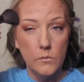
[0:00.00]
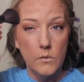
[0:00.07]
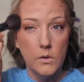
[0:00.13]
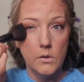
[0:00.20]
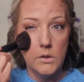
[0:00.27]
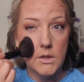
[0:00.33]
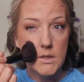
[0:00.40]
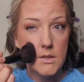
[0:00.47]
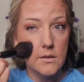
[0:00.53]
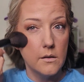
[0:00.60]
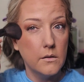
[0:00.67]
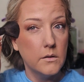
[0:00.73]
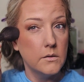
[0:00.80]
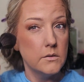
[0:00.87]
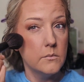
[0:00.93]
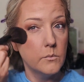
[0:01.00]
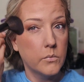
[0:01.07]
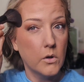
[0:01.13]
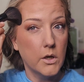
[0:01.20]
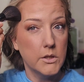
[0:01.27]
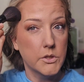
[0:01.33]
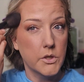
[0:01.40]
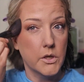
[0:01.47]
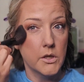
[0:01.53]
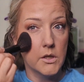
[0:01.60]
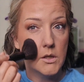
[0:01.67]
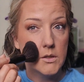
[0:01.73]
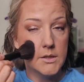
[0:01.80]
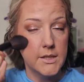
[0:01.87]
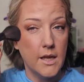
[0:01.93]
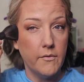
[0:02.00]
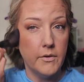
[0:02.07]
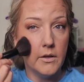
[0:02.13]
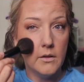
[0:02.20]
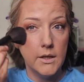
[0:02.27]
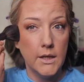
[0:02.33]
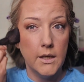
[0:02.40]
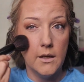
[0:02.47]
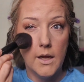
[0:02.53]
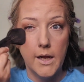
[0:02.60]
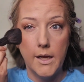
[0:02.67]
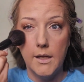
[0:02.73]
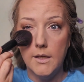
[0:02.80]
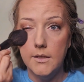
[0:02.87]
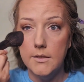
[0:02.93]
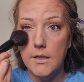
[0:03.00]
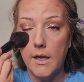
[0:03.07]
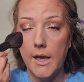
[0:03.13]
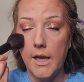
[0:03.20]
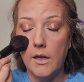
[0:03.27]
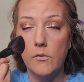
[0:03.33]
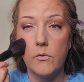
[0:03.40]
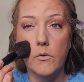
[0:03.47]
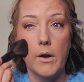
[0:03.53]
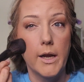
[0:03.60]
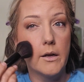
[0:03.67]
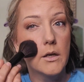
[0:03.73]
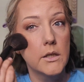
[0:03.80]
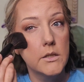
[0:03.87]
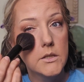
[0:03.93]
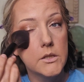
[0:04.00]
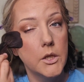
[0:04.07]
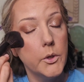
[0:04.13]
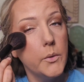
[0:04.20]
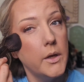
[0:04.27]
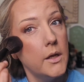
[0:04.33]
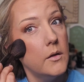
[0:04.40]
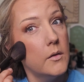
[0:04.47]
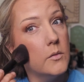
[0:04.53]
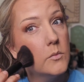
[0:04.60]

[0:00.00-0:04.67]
This bronzer definitely has a fragrance to it,